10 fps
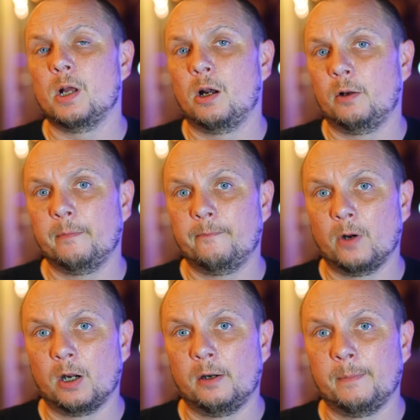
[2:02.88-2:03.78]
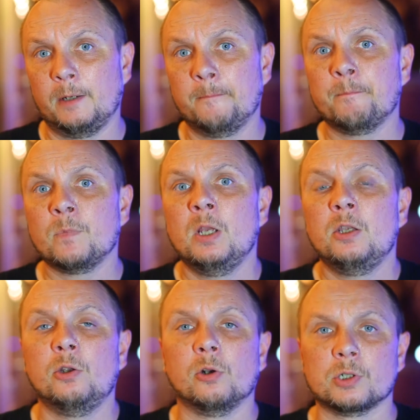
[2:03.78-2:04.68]
in a home environment.
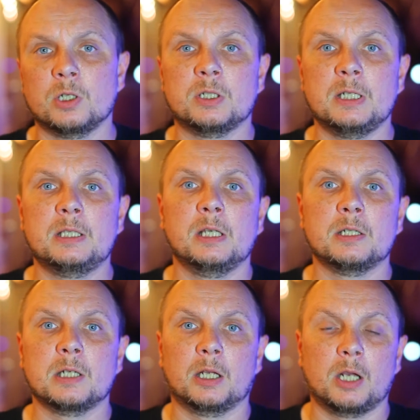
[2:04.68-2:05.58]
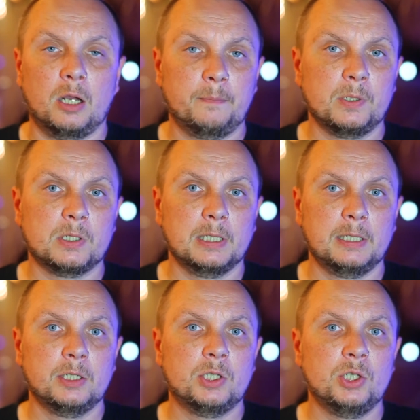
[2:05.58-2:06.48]
You'll also see things like
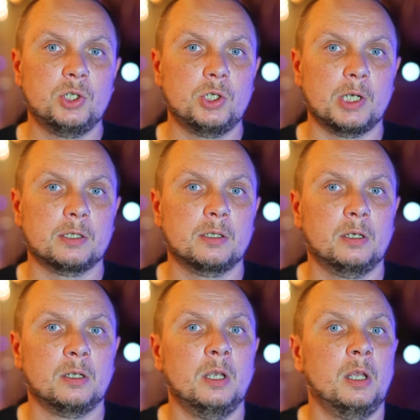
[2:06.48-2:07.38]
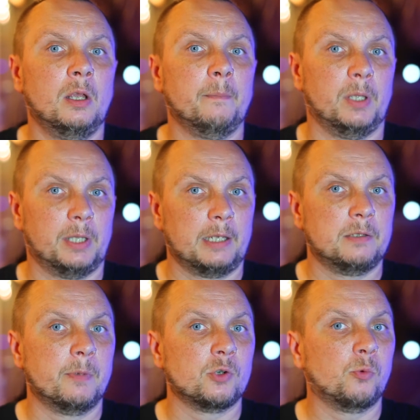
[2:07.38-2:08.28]
hypersalinity suggested, but that
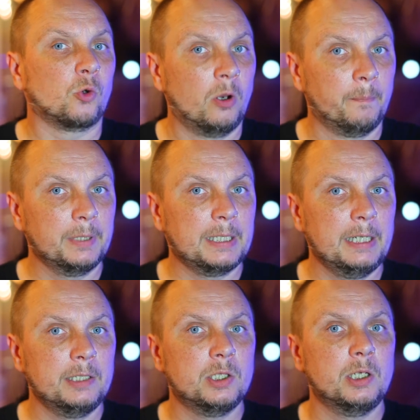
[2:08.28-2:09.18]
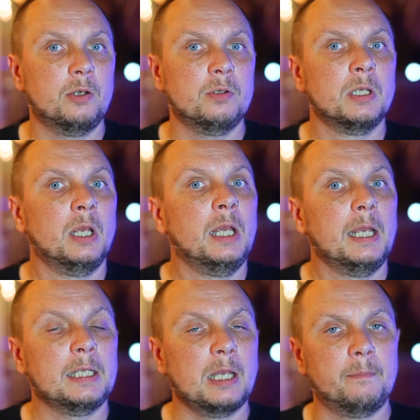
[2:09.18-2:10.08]
is much more complicated to use.
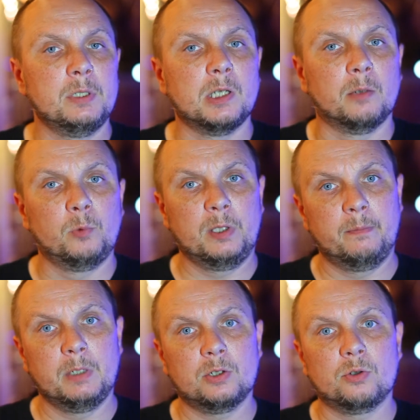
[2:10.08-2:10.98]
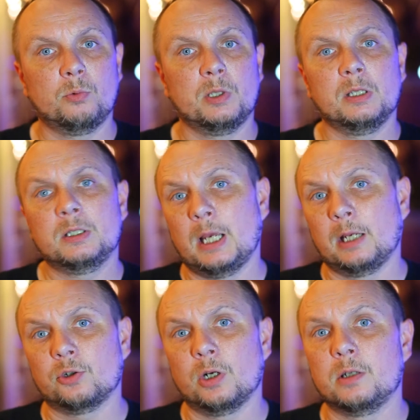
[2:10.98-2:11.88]
It can be done with the
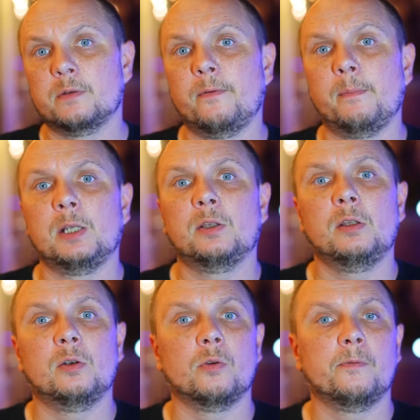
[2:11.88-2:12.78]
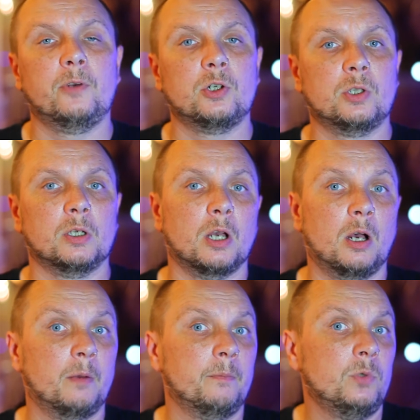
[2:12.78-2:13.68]
tank transfer method on fish that
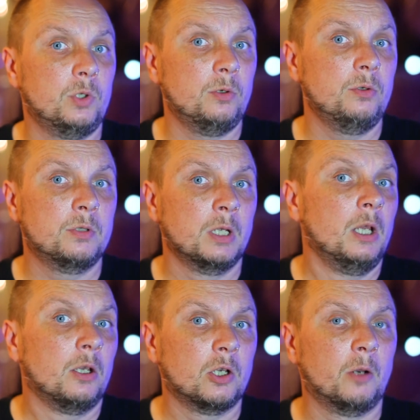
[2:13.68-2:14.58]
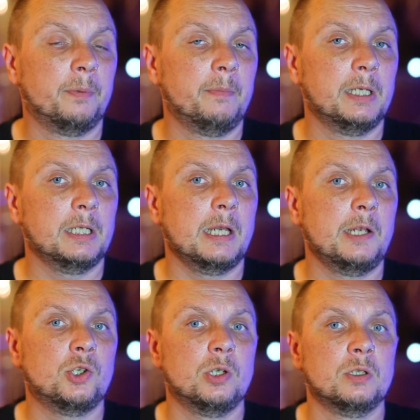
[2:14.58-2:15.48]
can't use copper
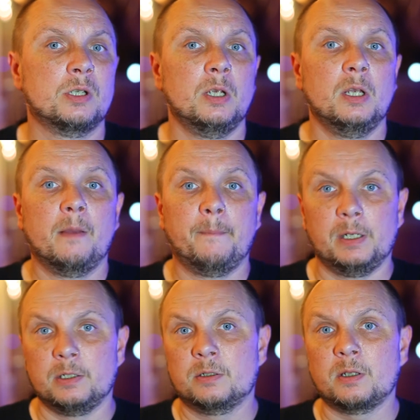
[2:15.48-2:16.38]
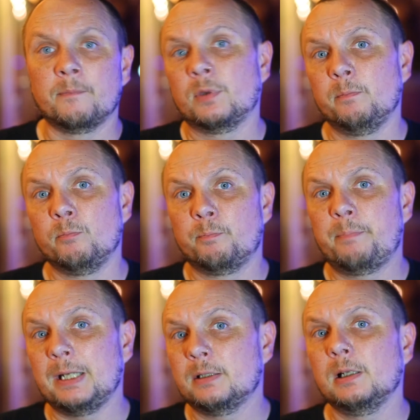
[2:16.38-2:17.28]
medications, but it's something
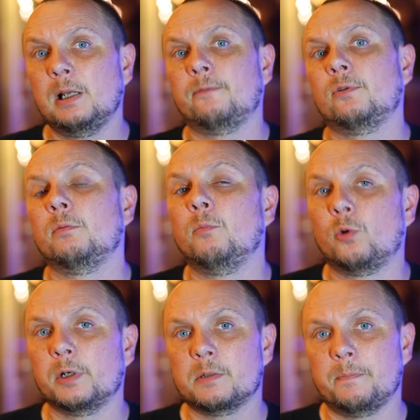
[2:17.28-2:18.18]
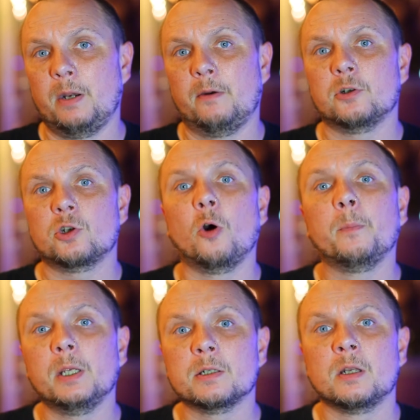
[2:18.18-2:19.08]
better left to the more experienced
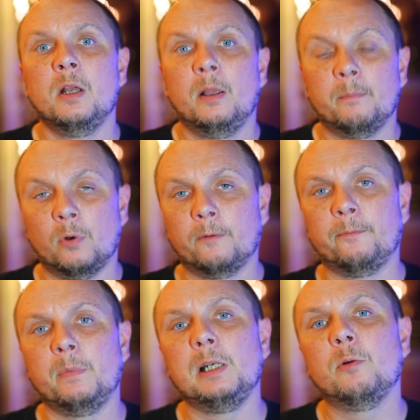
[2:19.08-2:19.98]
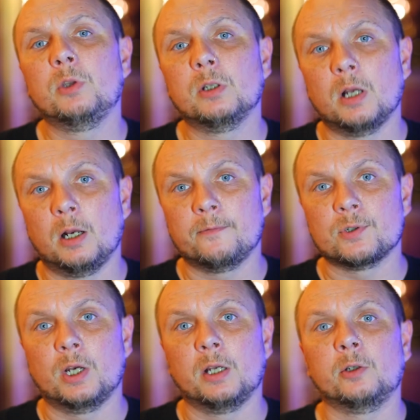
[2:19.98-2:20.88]
hobbyist, more familiar with the life
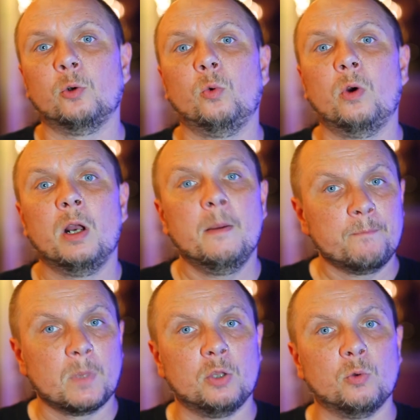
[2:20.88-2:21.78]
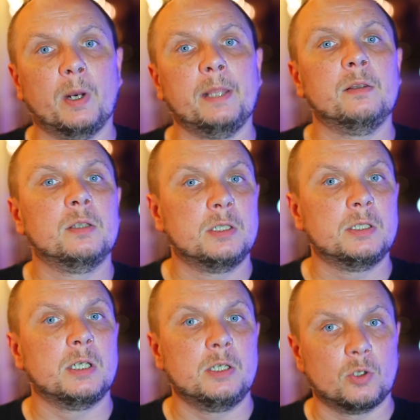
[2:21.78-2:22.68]
cycle and the way that the
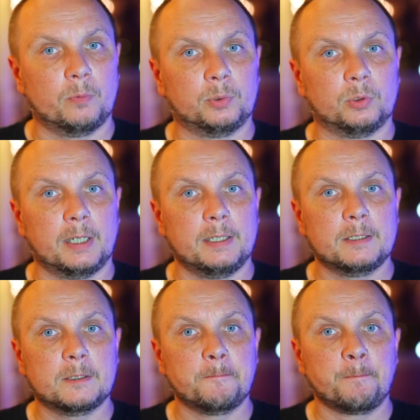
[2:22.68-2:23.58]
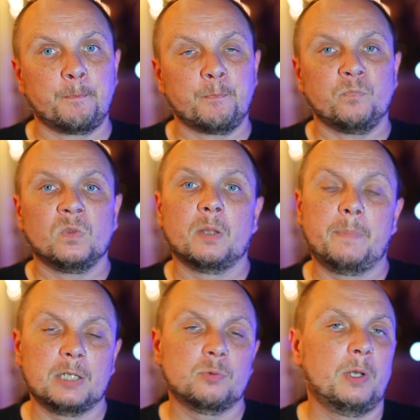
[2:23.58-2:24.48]
disease operates. The
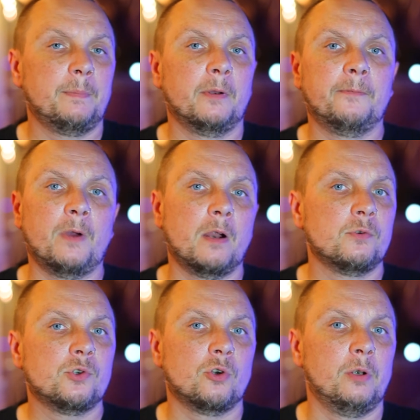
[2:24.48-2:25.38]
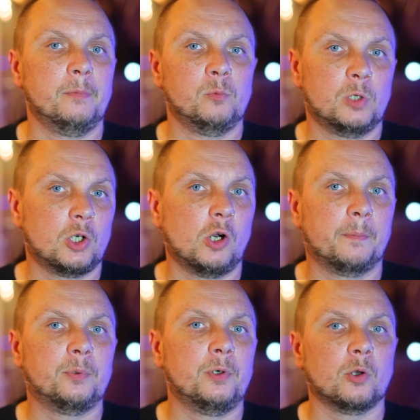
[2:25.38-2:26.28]
best way by far is treatment with
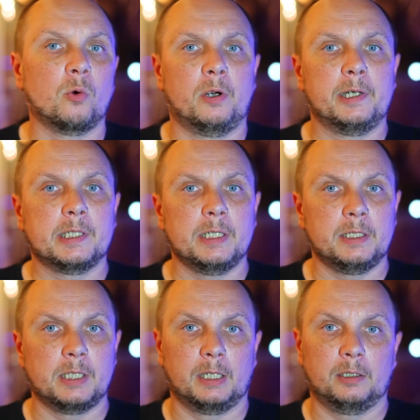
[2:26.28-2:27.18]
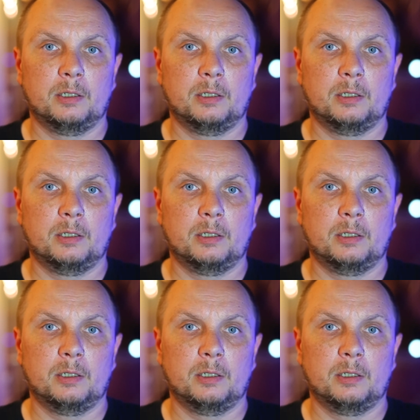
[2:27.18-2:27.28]
copper in a quarantine tank.